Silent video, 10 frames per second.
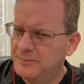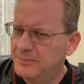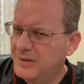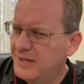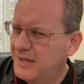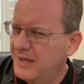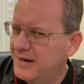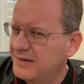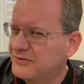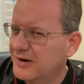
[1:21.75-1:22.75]
But
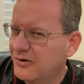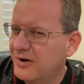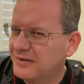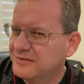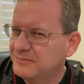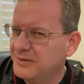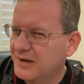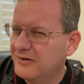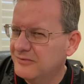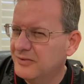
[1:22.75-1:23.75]
I try to cross, be
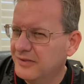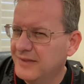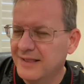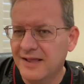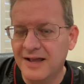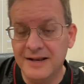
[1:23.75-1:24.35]
careful on that line